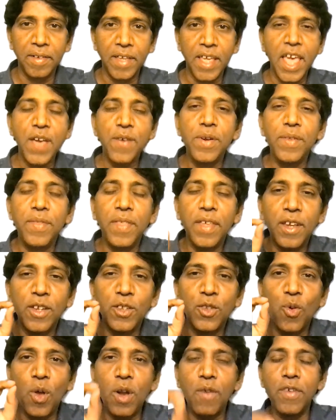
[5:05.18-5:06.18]
Everything
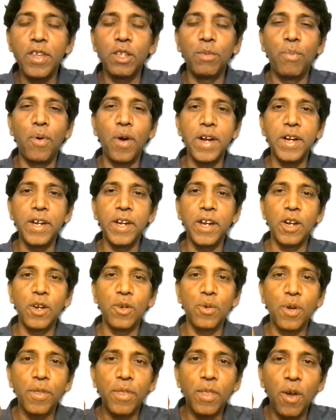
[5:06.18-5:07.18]
is always pointing
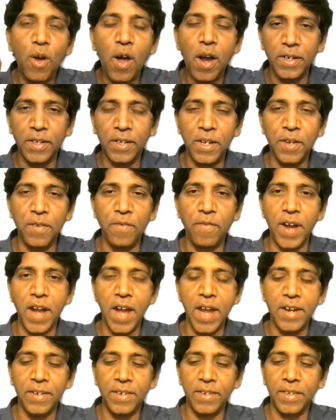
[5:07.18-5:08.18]
to our thoughts, dear
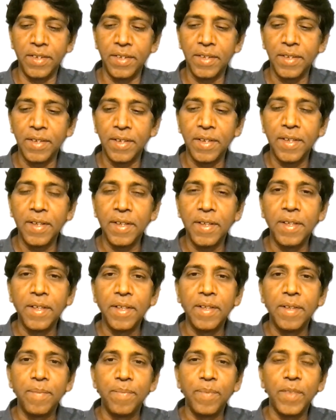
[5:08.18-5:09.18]
friends.
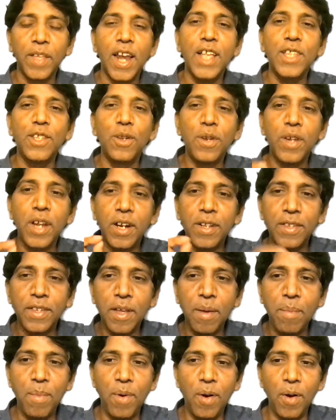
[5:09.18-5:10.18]
Let's look at
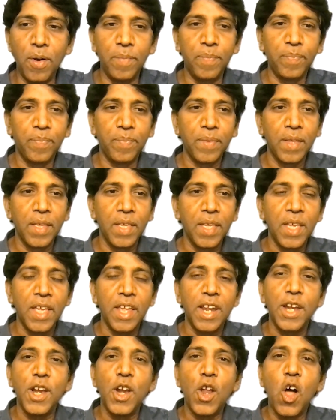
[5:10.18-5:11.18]
some more.
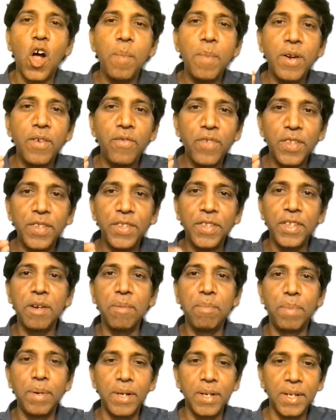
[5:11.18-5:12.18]
Norman
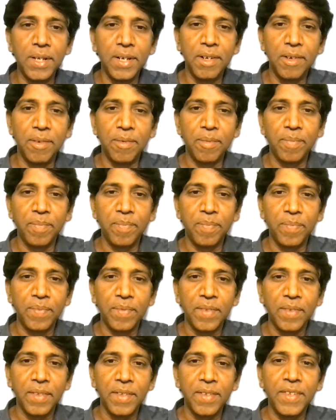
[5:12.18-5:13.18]
Vincent Peale,
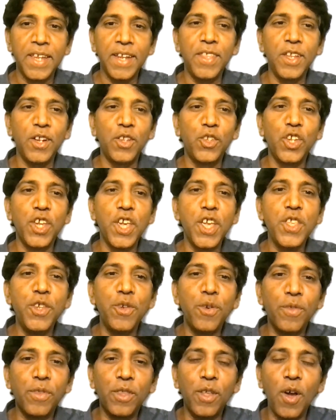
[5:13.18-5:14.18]
said that change
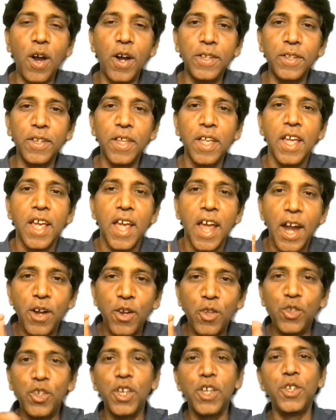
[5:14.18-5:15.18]
your thoughts and
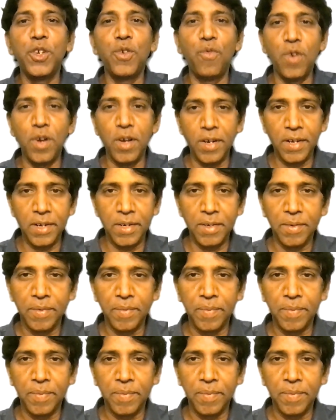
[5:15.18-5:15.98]
you change your world.